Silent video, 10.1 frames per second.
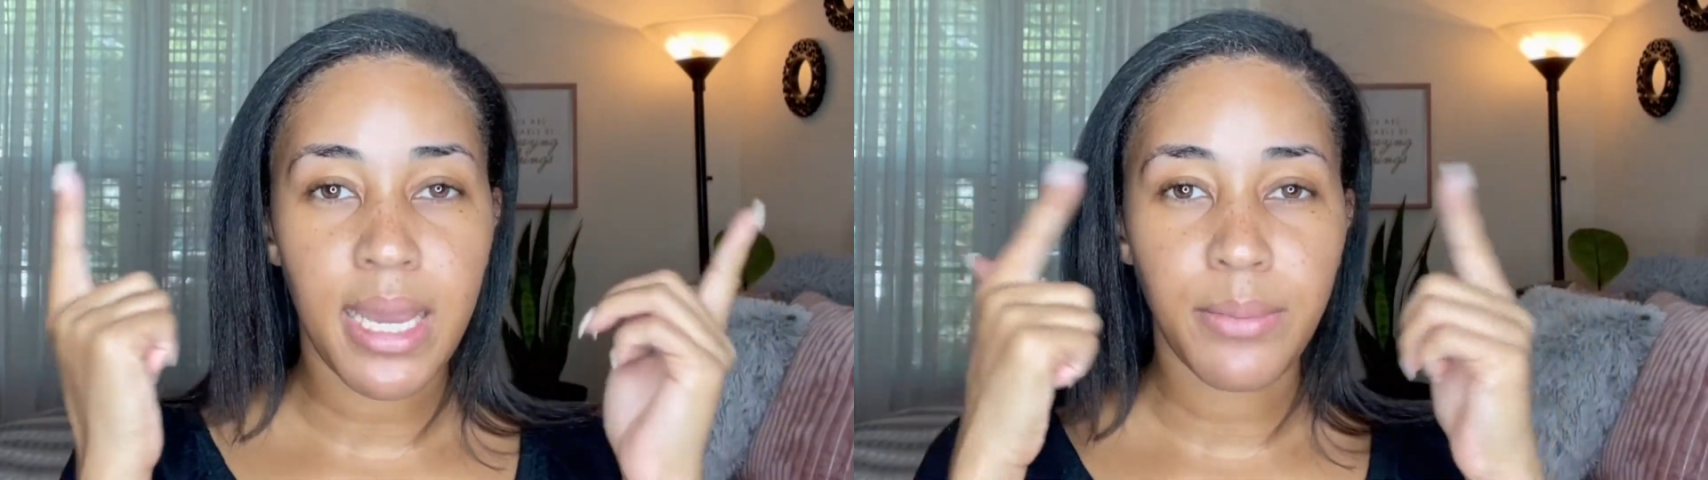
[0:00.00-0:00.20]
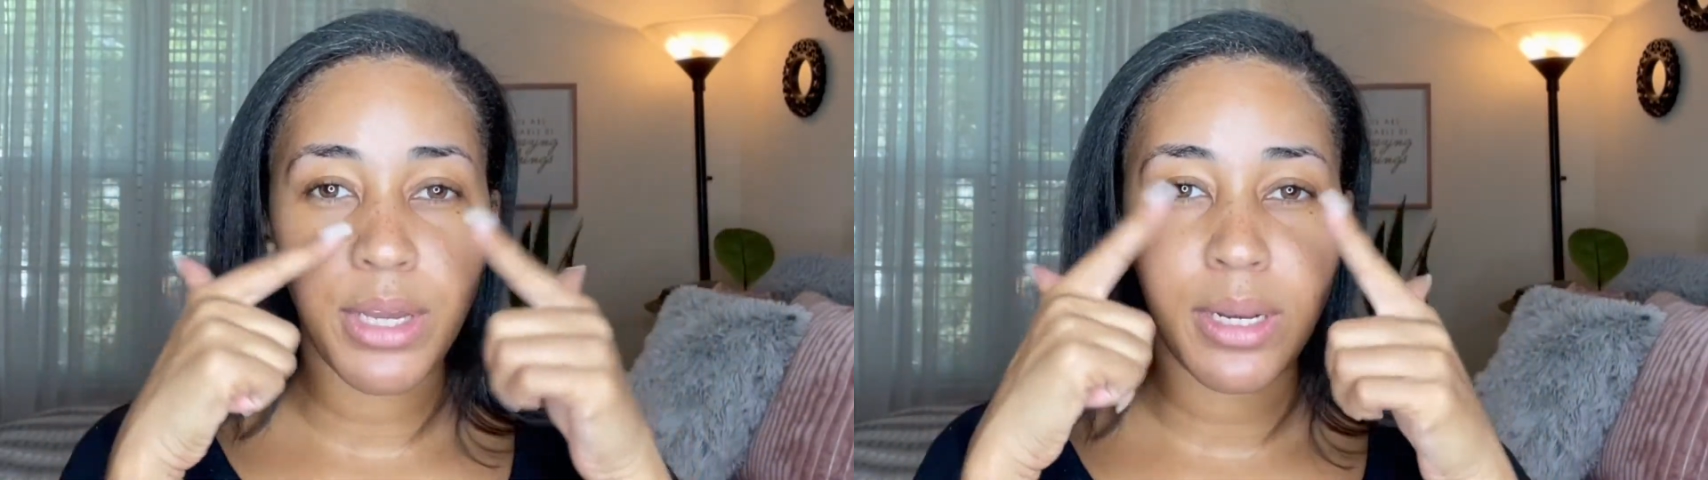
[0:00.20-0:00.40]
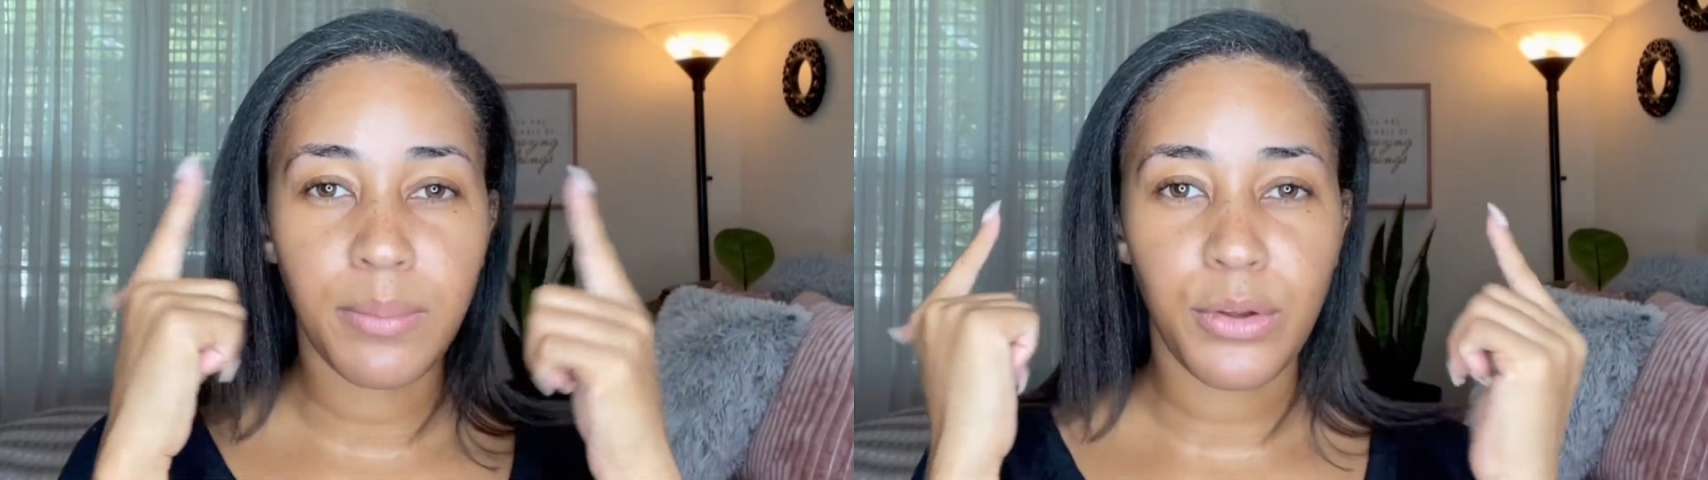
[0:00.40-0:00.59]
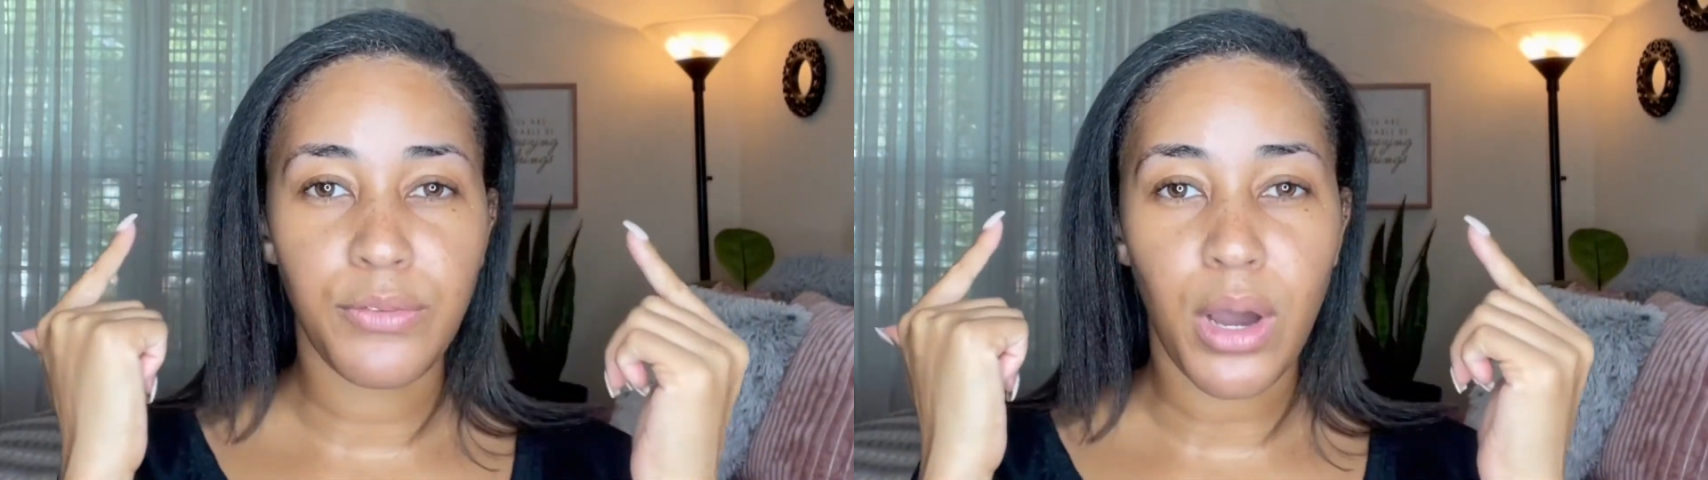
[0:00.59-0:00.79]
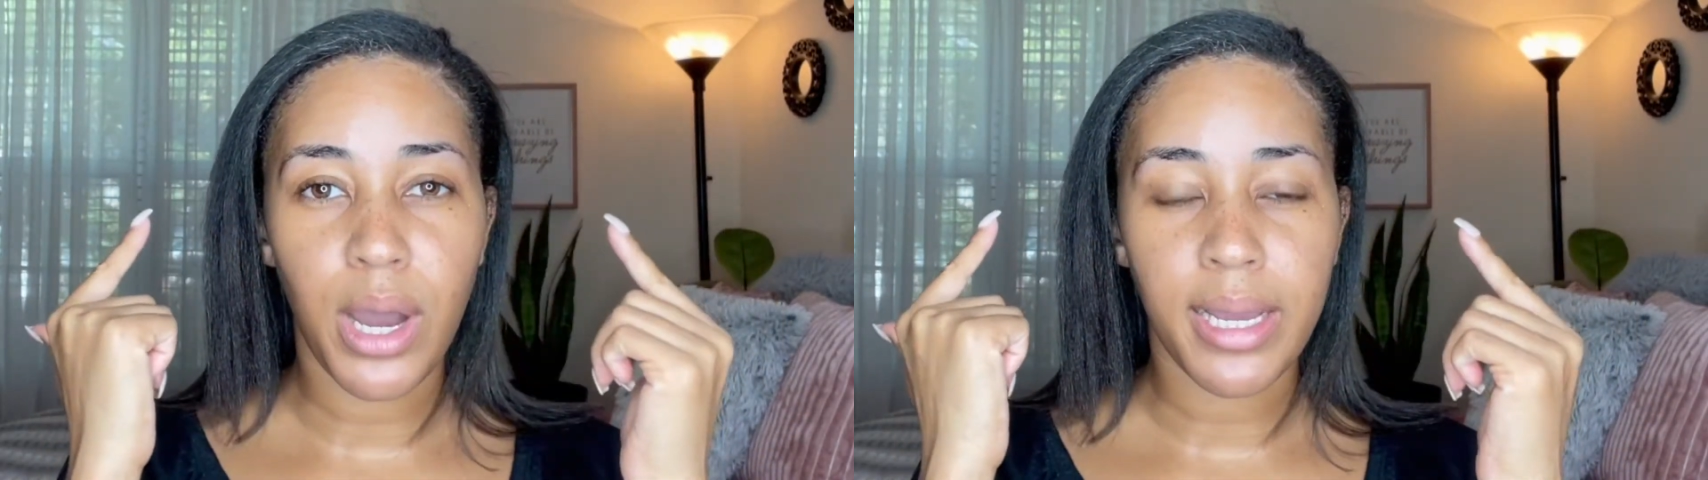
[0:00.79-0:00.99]
I'm gonna
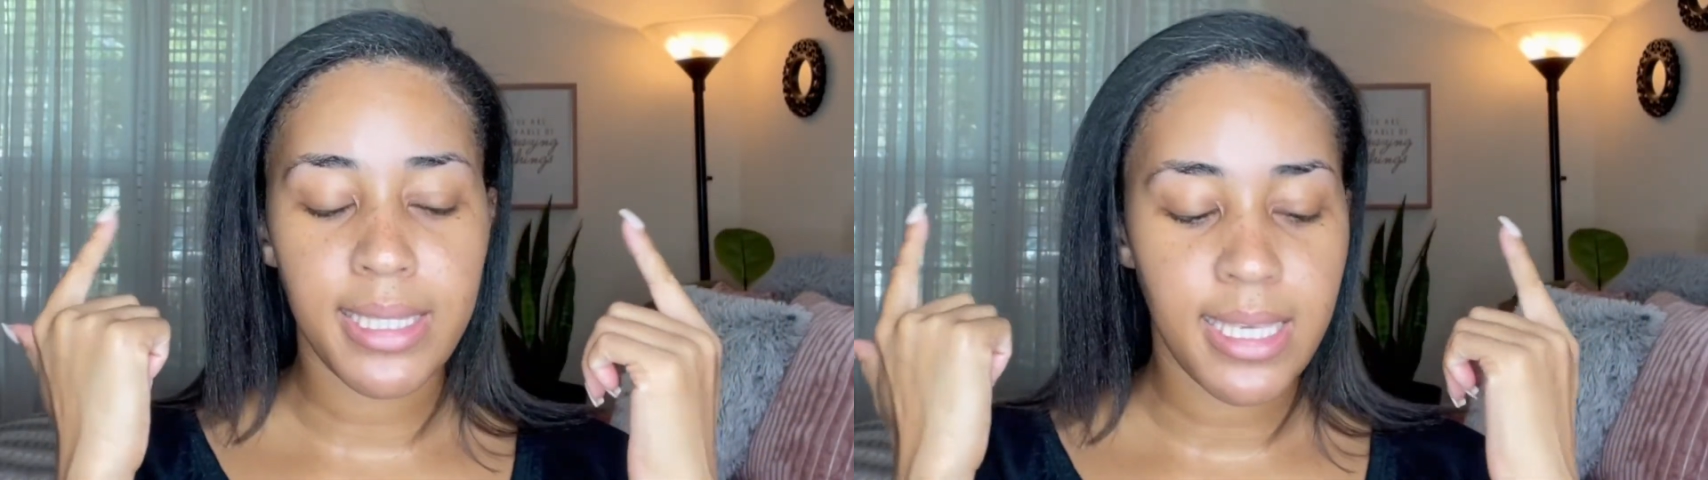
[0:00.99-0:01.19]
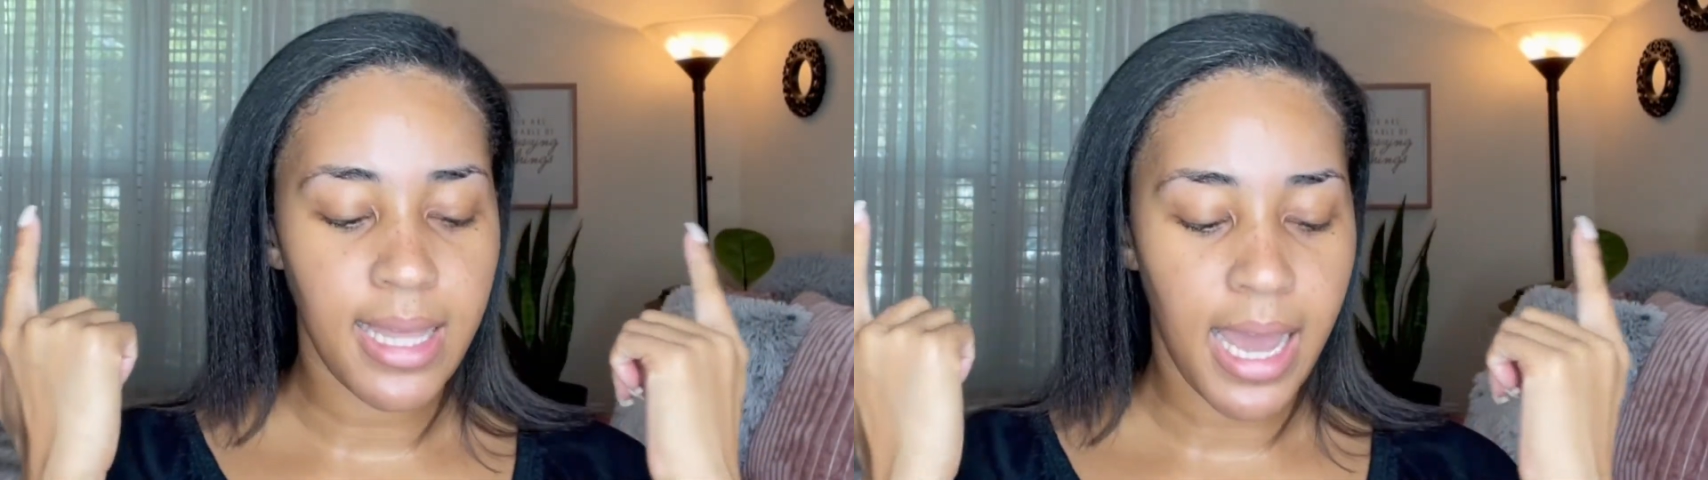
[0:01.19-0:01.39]
move on to the